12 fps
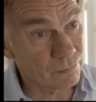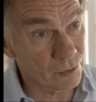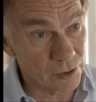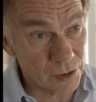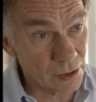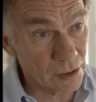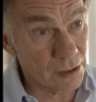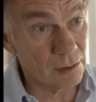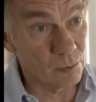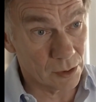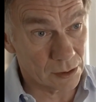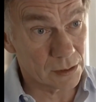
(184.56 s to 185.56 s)
For a year he
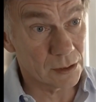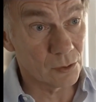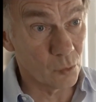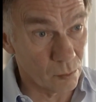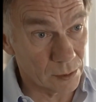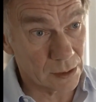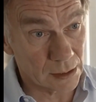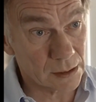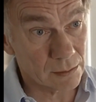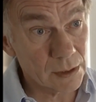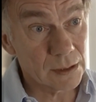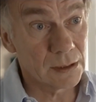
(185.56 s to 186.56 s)
worked as a normal
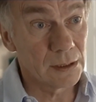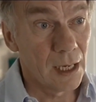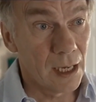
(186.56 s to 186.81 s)
customer.